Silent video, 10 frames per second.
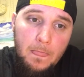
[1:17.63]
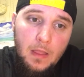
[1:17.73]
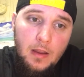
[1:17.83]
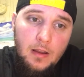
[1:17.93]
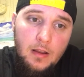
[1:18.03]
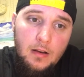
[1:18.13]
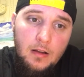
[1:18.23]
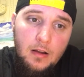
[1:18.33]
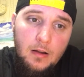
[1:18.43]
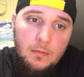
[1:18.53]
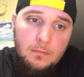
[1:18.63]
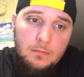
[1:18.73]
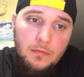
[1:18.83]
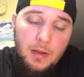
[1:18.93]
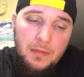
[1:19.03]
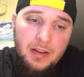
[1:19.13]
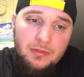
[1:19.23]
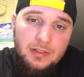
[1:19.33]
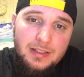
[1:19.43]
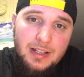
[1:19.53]
And um, I'm not
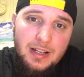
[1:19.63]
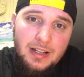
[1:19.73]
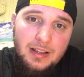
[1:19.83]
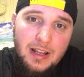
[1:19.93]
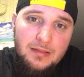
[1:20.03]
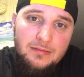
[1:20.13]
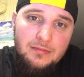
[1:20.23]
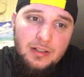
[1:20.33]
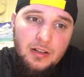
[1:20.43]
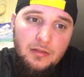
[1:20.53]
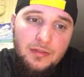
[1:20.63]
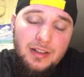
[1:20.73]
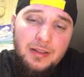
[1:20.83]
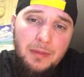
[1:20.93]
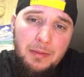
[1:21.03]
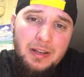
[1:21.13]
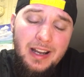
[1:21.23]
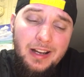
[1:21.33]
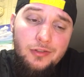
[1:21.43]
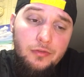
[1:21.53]
really saying that that, you know, it might be an
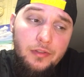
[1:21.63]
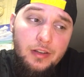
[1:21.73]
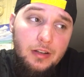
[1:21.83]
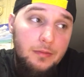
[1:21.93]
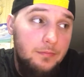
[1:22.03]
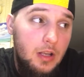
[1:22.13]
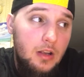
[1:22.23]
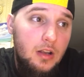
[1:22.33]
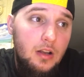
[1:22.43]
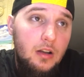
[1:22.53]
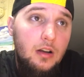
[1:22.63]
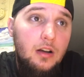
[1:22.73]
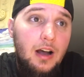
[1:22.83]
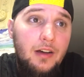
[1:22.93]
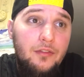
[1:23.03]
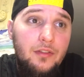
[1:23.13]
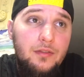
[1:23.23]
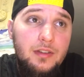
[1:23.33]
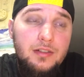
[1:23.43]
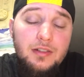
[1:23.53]
actual thing. I've,
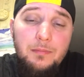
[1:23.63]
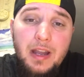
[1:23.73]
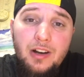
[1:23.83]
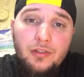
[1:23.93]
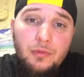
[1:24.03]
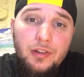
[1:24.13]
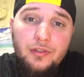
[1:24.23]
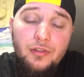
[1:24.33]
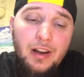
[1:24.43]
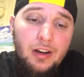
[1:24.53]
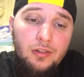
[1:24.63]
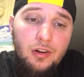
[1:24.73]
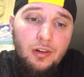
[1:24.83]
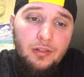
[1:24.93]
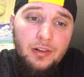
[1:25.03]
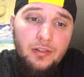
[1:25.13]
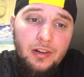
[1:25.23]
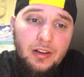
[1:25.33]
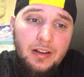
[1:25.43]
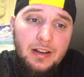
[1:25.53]
the debate on whether you're an alcoholic or
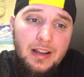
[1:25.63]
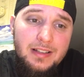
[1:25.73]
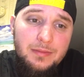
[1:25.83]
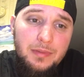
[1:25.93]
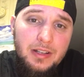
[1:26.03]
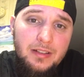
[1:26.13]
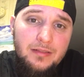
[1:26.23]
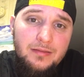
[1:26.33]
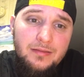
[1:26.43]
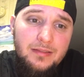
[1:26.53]
not has been